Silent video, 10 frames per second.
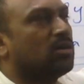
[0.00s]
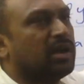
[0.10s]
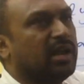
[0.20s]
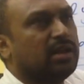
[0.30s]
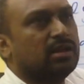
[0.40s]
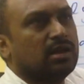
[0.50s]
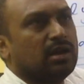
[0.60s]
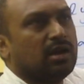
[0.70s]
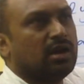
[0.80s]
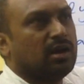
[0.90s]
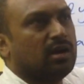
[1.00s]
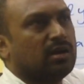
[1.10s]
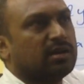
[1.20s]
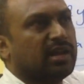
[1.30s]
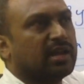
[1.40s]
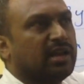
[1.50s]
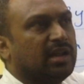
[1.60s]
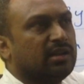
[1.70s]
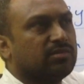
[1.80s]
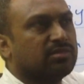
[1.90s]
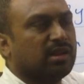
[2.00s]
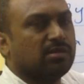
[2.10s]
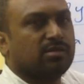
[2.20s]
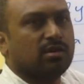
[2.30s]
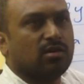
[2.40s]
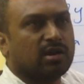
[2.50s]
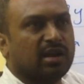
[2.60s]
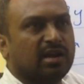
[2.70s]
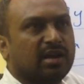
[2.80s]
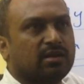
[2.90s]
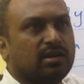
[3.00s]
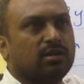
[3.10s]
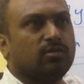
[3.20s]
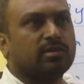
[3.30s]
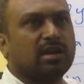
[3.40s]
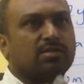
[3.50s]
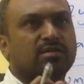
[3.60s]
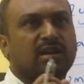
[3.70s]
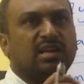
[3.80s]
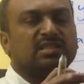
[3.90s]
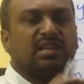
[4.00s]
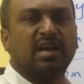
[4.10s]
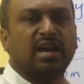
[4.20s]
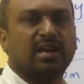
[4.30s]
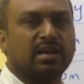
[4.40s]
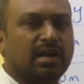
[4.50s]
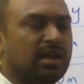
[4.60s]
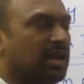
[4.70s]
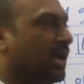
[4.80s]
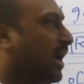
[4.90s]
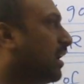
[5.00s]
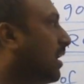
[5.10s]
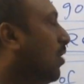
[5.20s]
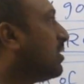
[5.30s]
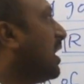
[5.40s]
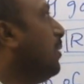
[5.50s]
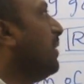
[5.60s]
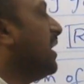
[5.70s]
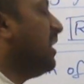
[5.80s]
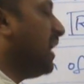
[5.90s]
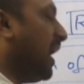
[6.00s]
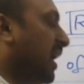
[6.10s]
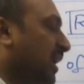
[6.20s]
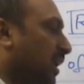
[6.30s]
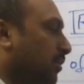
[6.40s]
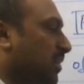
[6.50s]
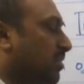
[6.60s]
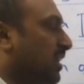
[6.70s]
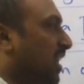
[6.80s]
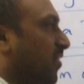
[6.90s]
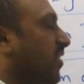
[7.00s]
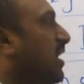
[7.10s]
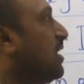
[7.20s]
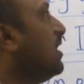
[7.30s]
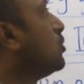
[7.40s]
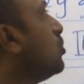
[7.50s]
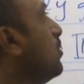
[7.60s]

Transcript: okay taken a distance, okay, that considered as a diagonal. And now tell me, diagonal means definitely it